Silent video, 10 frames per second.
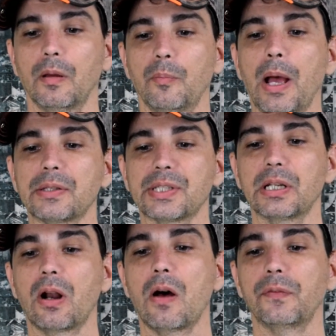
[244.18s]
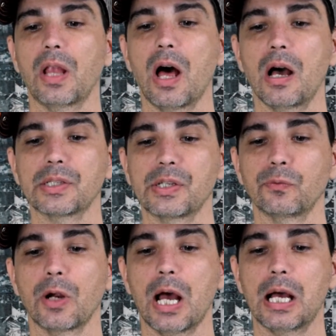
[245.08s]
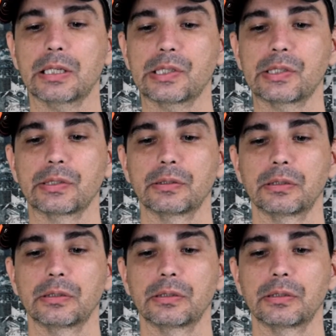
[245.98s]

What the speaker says: bouncing it off logs and rocks.